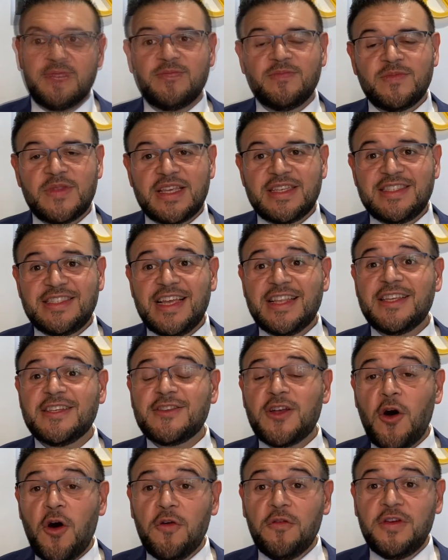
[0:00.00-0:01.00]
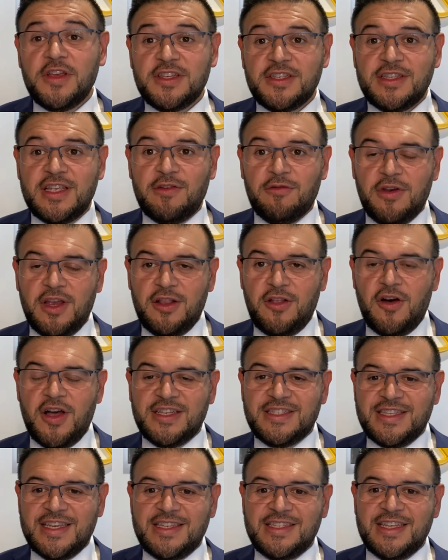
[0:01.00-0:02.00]
Sellers obviously
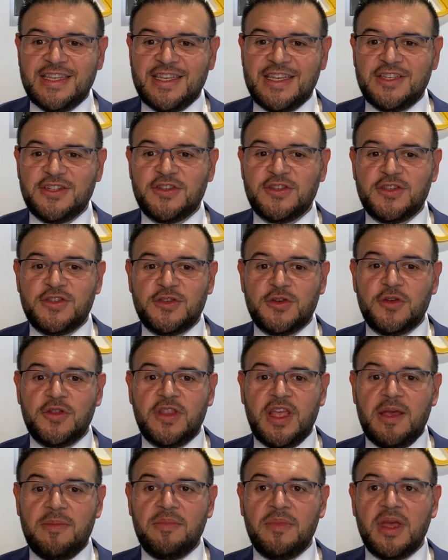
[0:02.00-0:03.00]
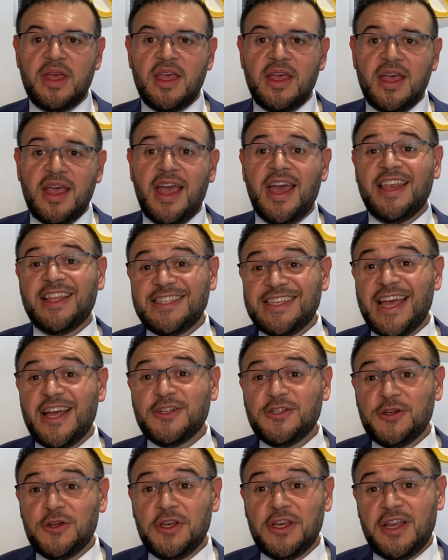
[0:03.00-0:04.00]
realise these conditions suit them, and it's our
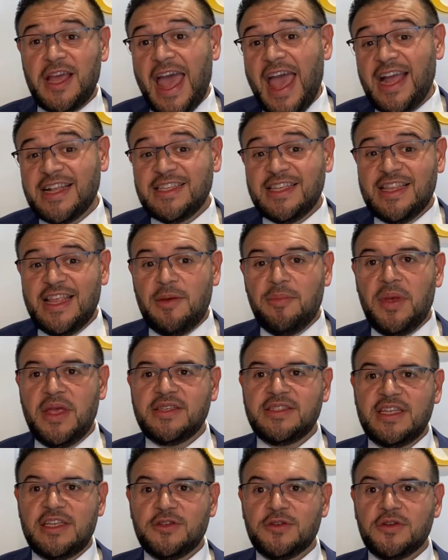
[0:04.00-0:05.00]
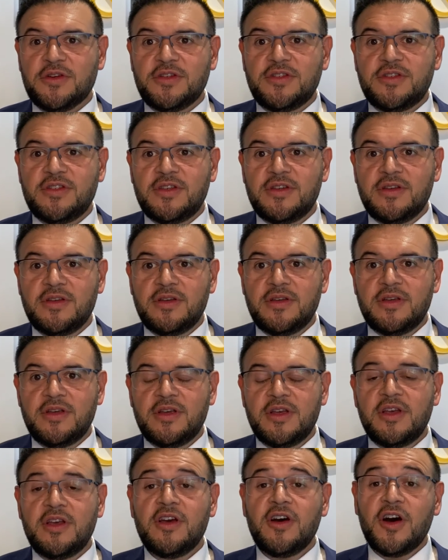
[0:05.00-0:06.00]
duty to act in their best interest.
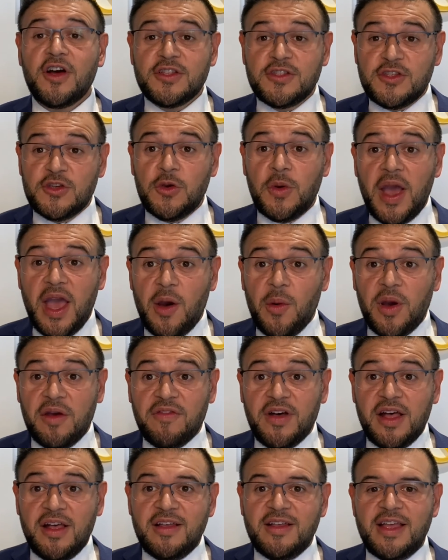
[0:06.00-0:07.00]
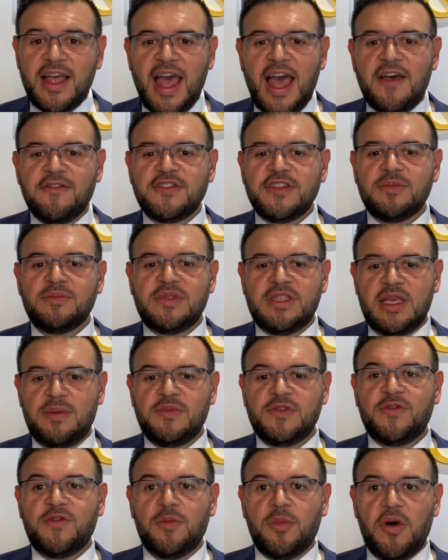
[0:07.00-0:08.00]
I do, however, have some
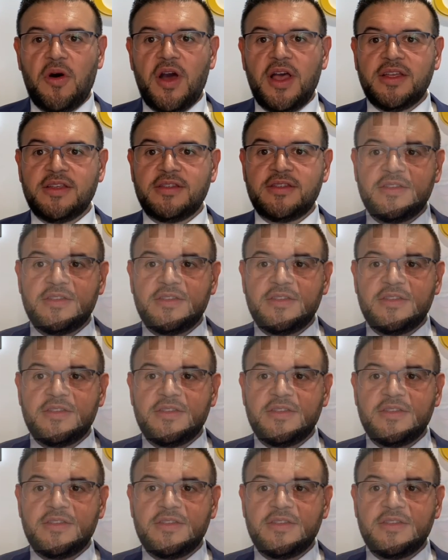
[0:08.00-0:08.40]
tips for buyers.